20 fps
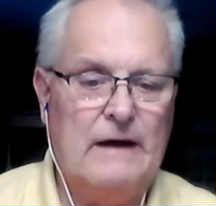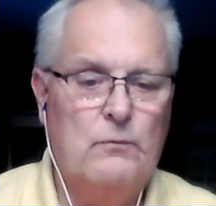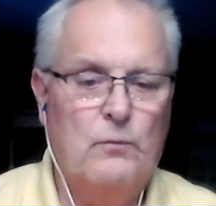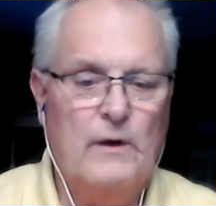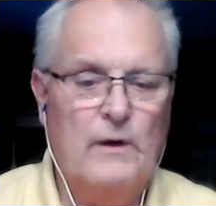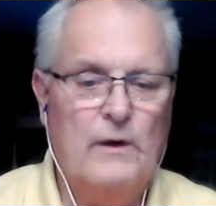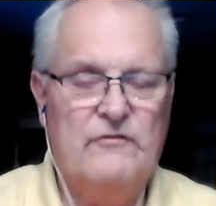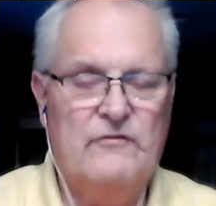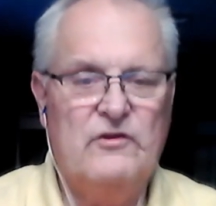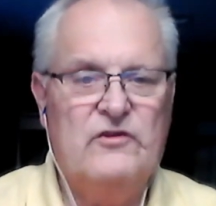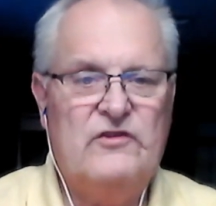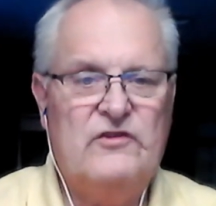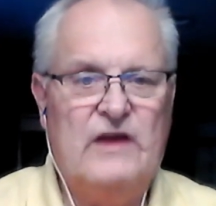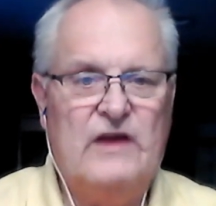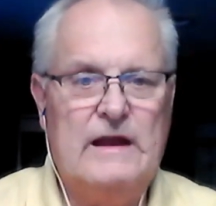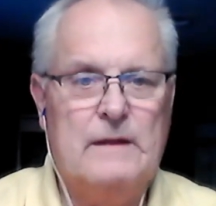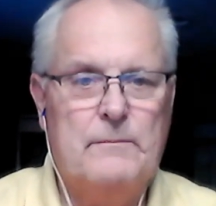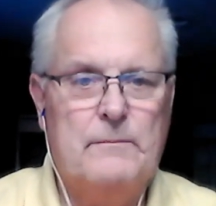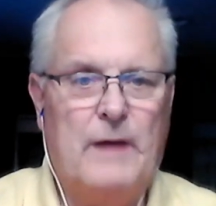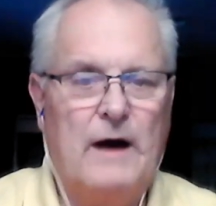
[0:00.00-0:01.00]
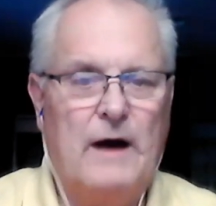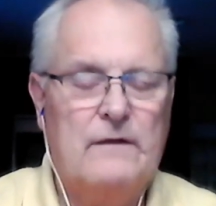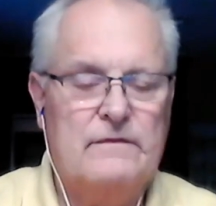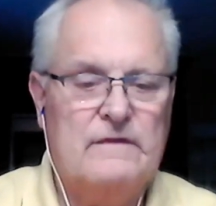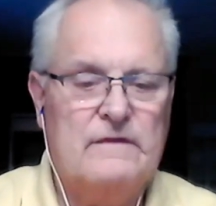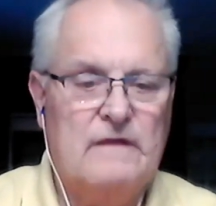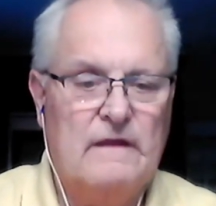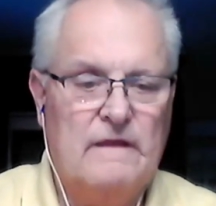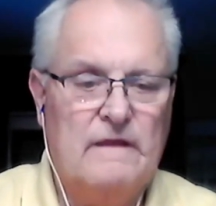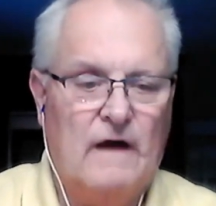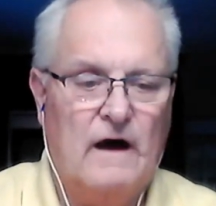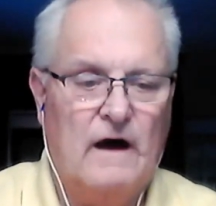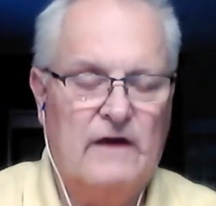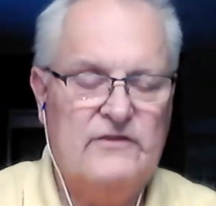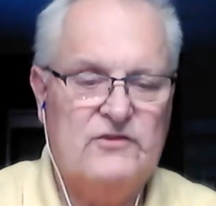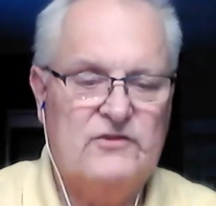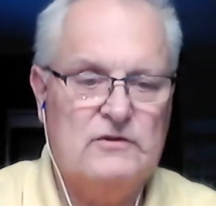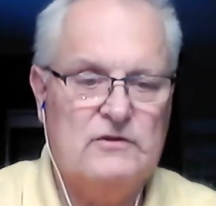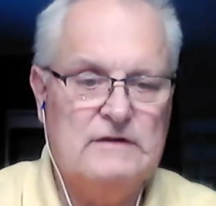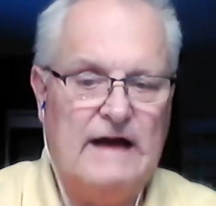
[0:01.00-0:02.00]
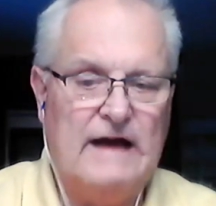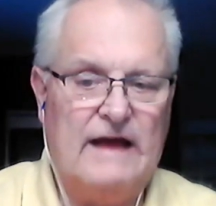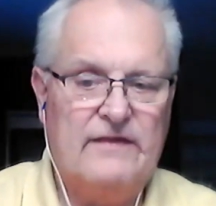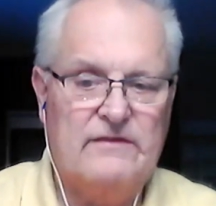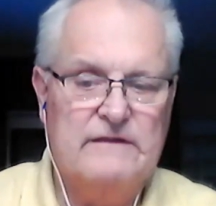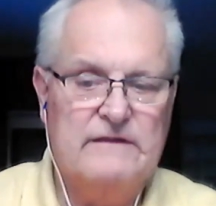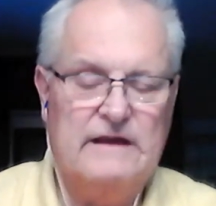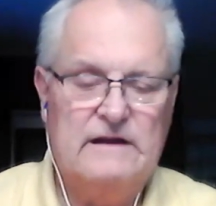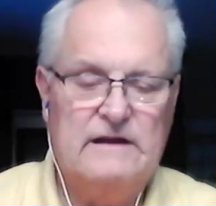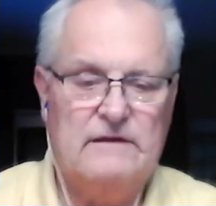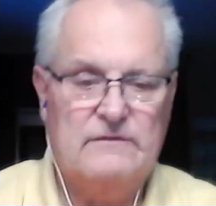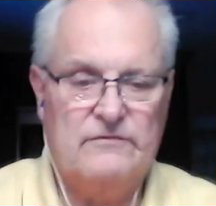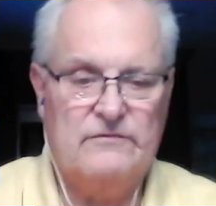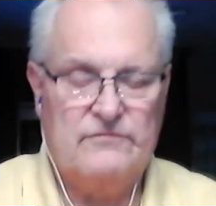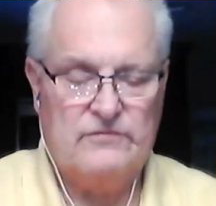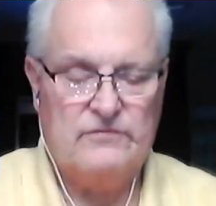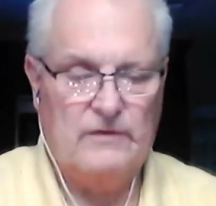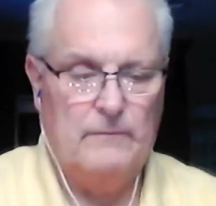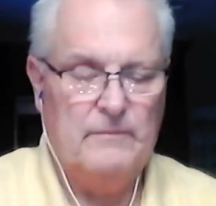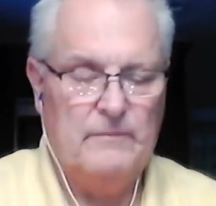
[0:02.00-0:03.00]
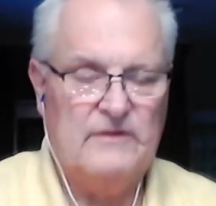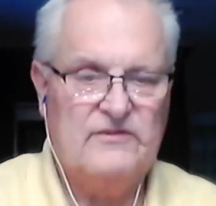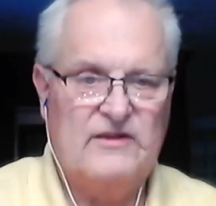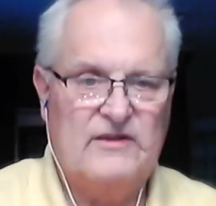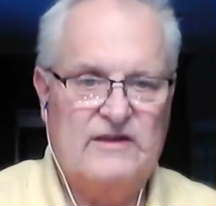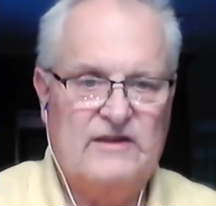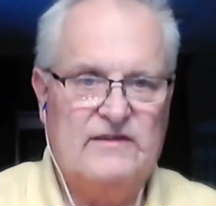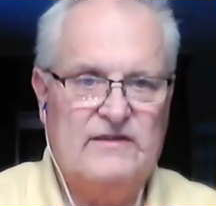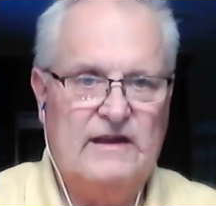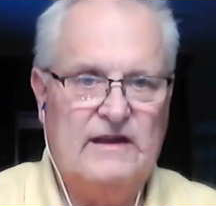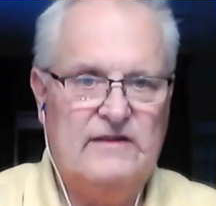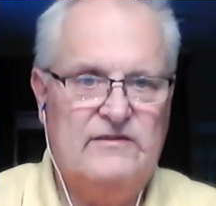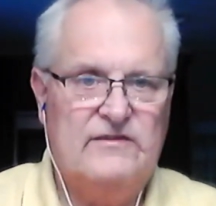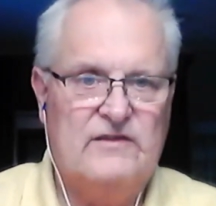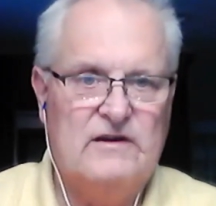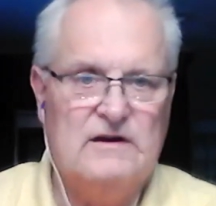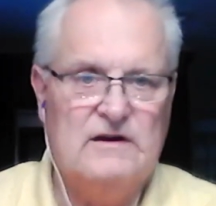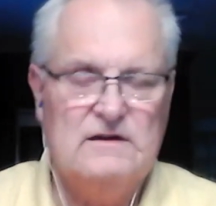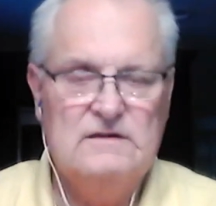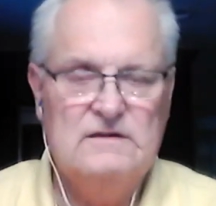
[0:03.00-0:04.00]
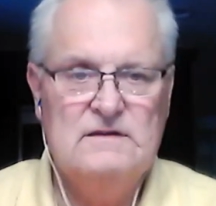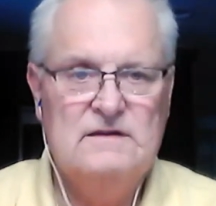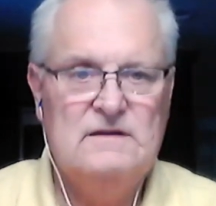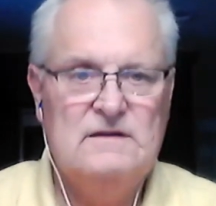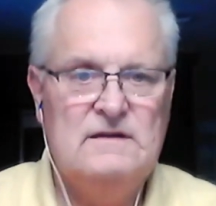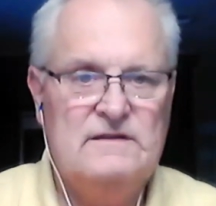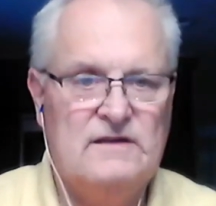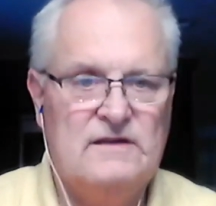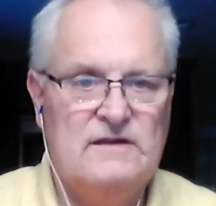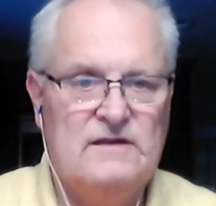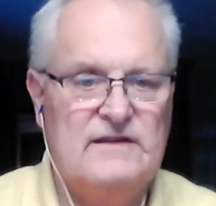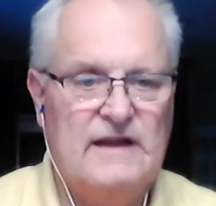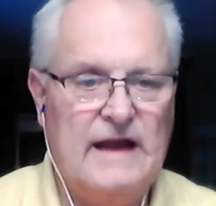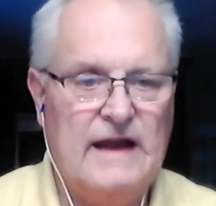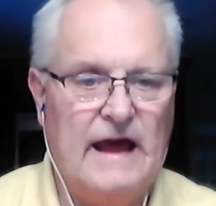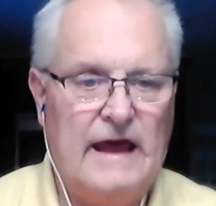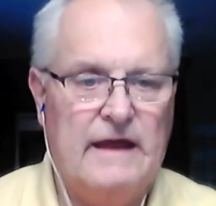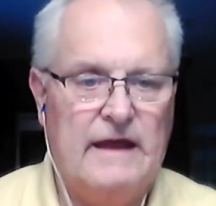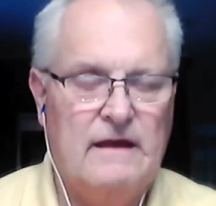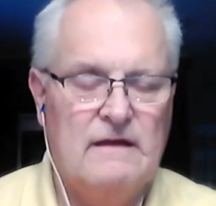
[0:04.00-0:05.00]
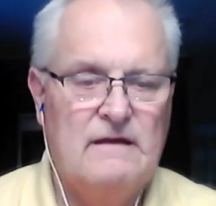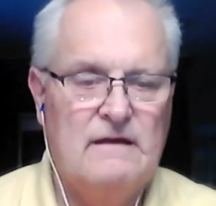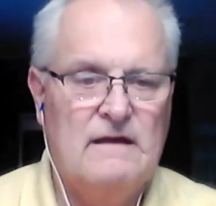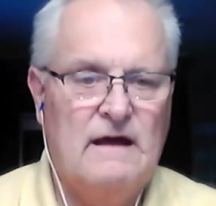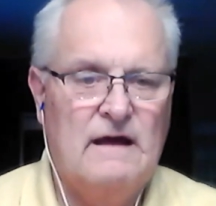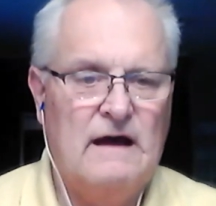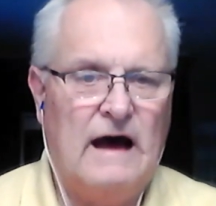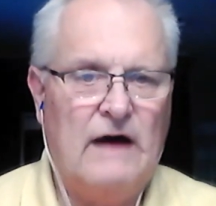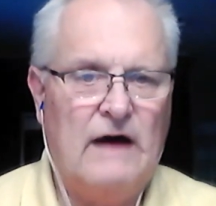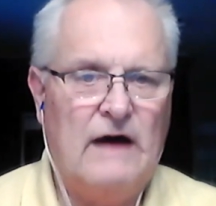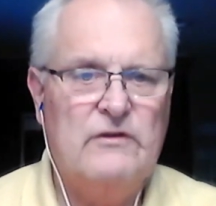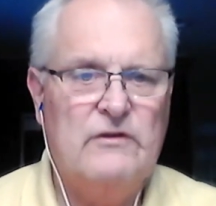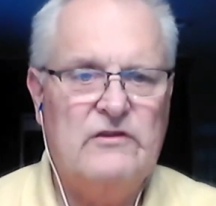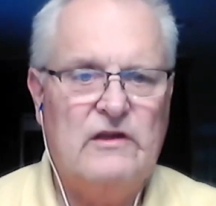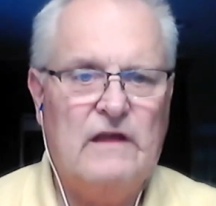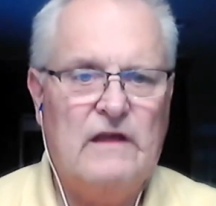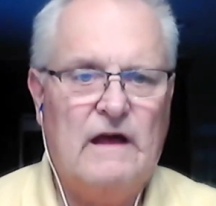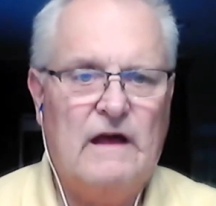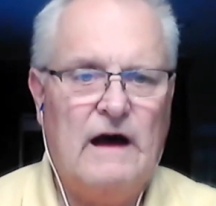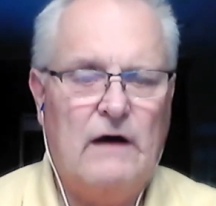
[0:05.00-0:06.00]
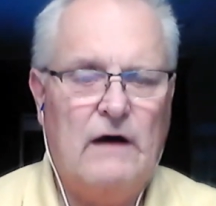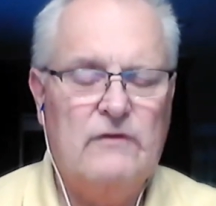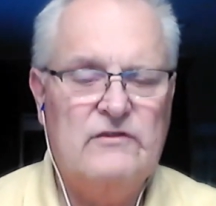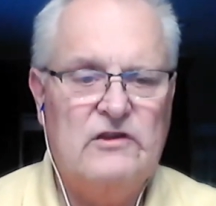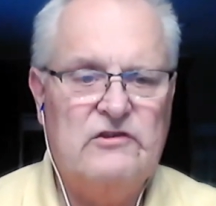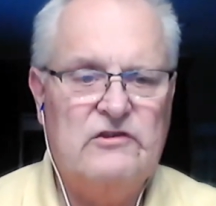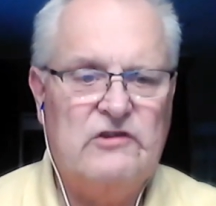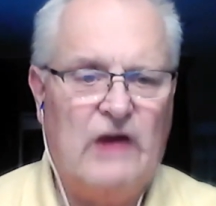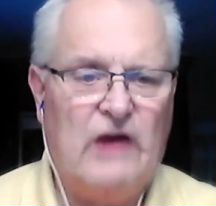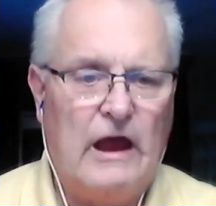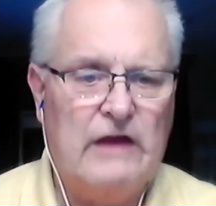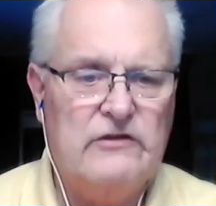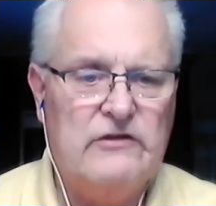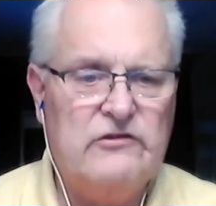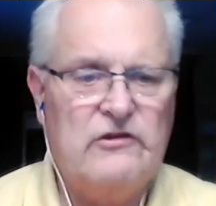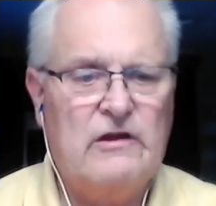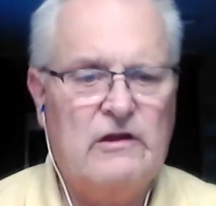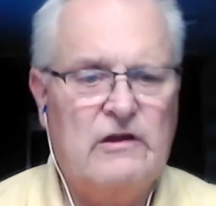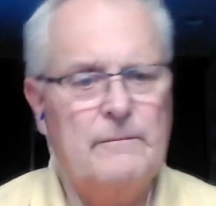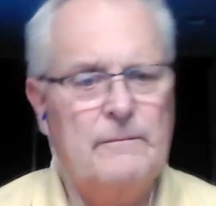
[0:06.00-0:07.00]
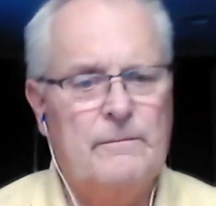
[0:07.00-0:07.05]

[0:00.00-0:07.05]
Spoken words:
what have you seen about the high school athlete from the 60s till to today? How has it changed?